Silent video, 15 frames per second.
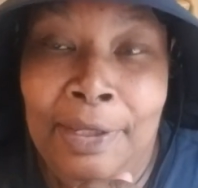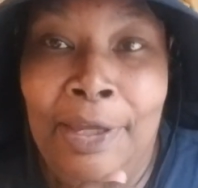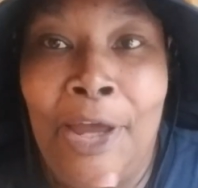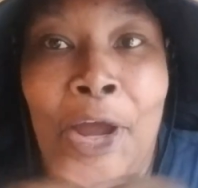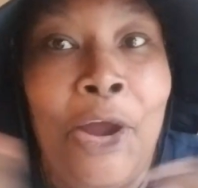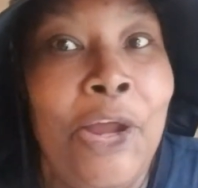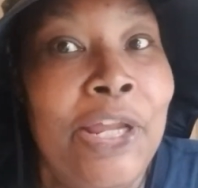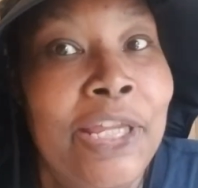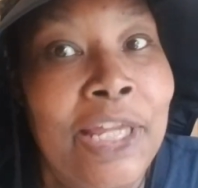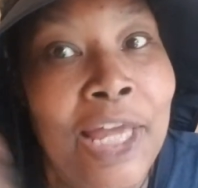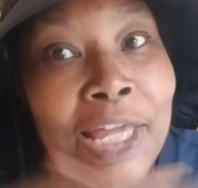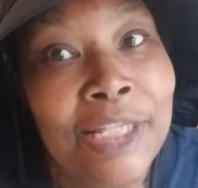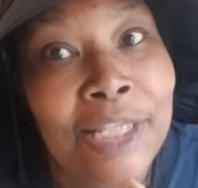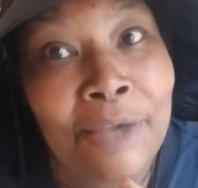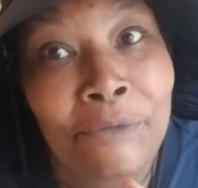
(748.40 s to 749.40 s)
Alright
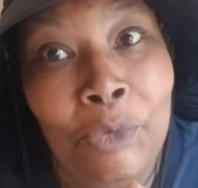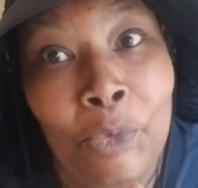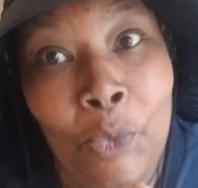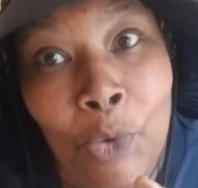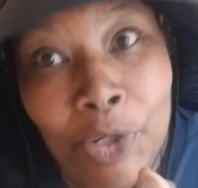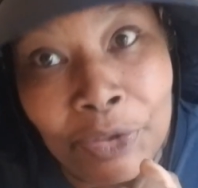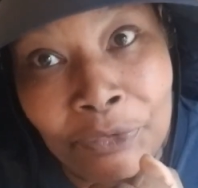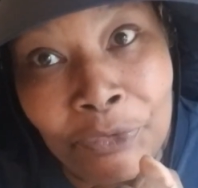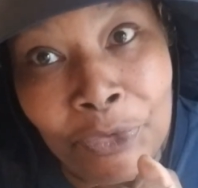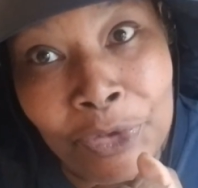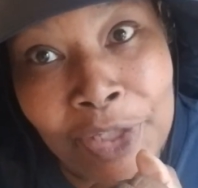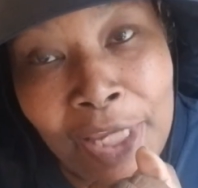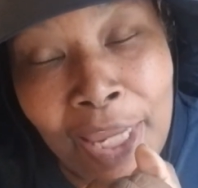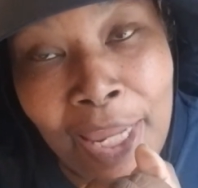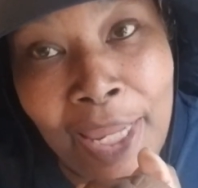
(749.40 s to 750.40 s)
guys, have a wonderful
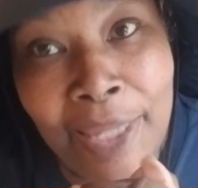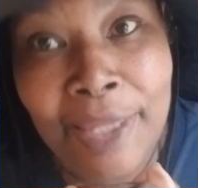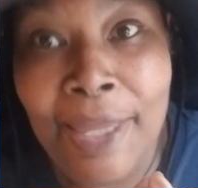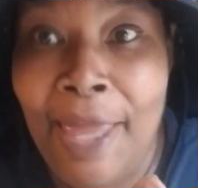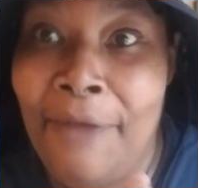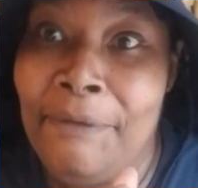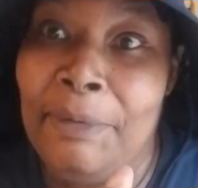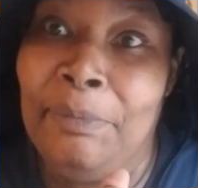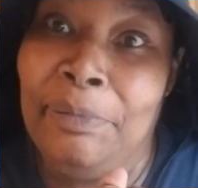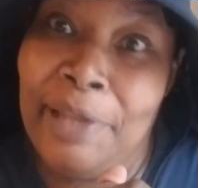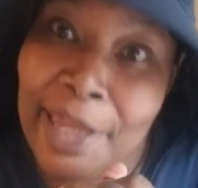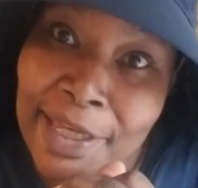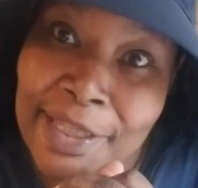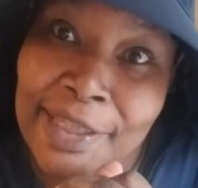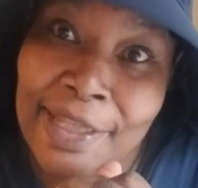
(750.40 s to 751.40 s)
day, have a
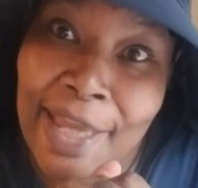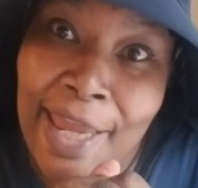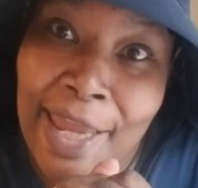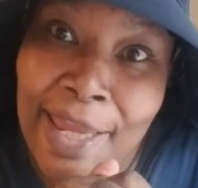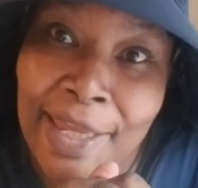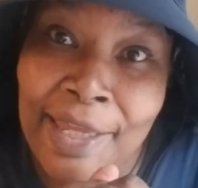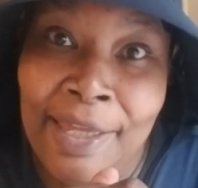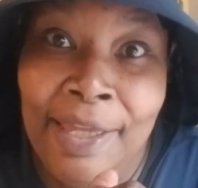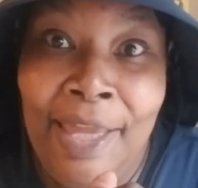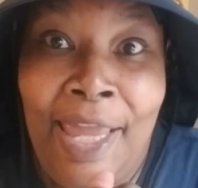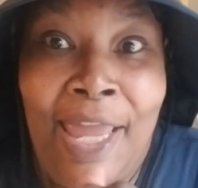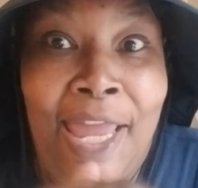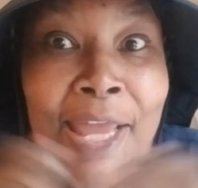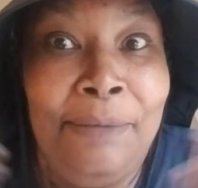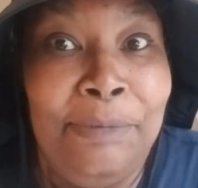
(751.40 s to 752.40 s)
blessed day,
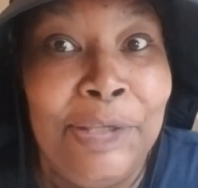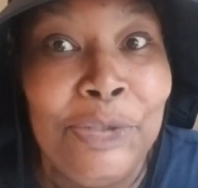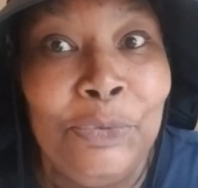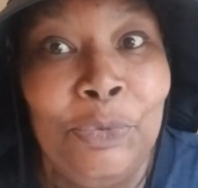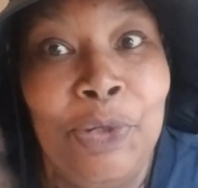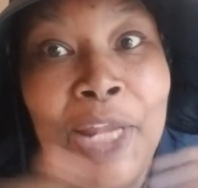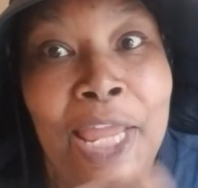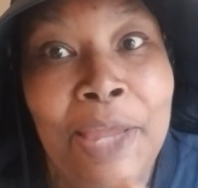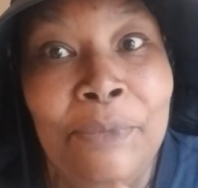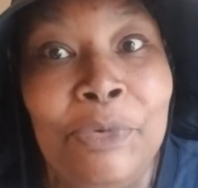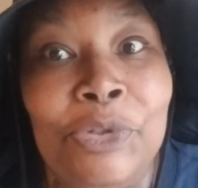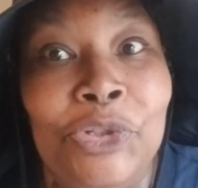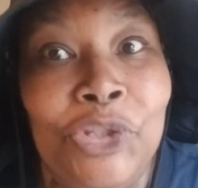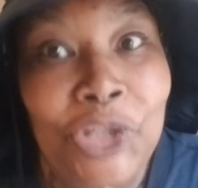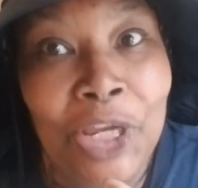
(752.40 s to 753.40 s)
and Miss Renee will
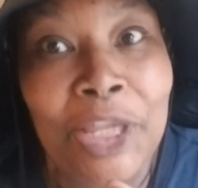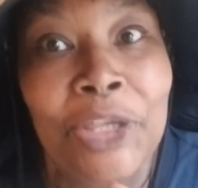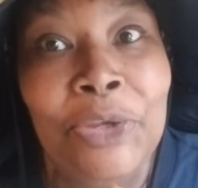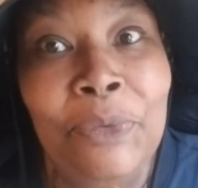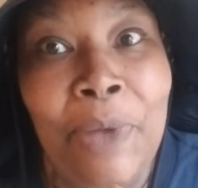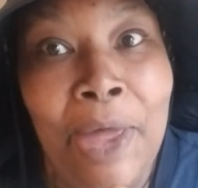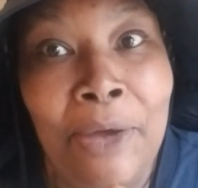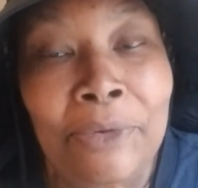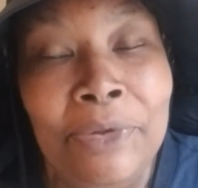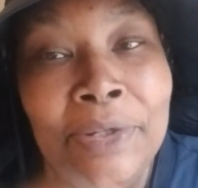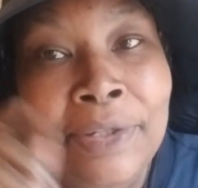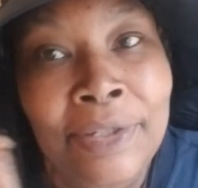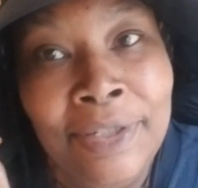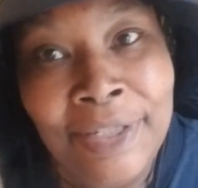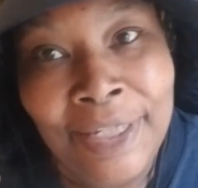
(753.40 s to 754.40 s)
check you out
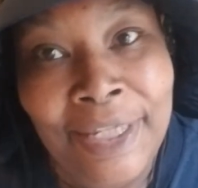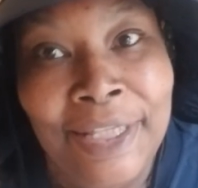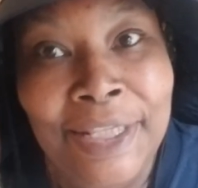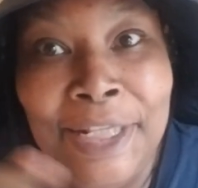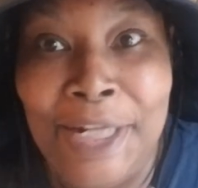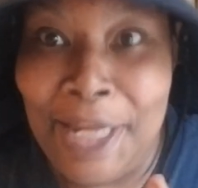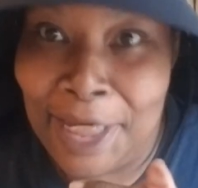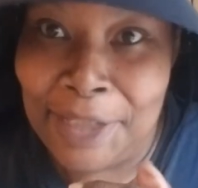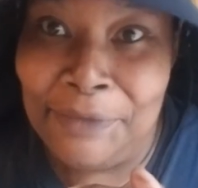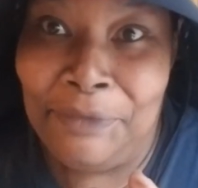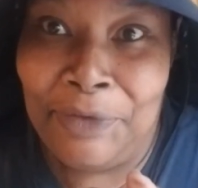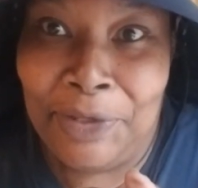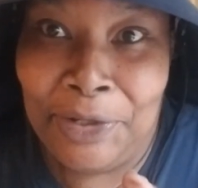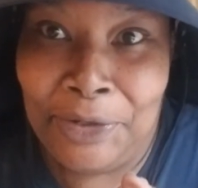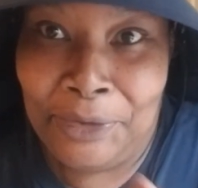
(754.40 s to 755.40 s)
in the next
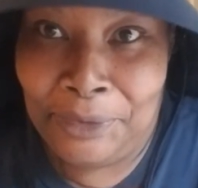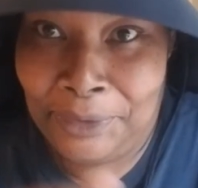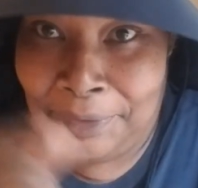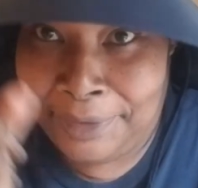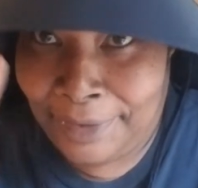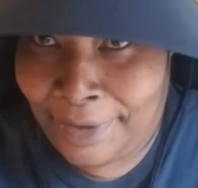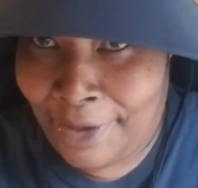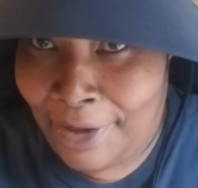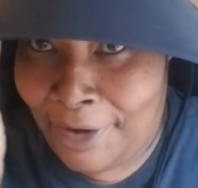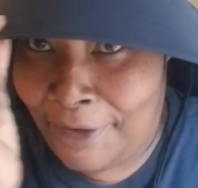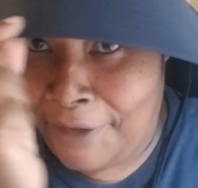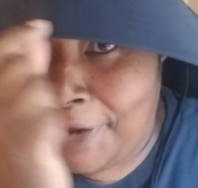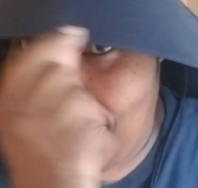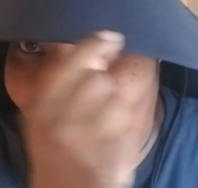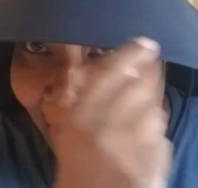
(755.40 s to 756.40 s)
video.
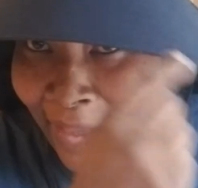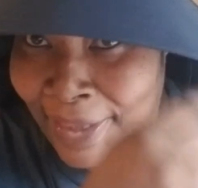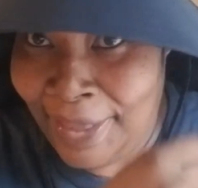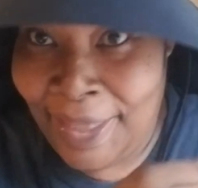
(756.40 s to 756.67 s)
Alright,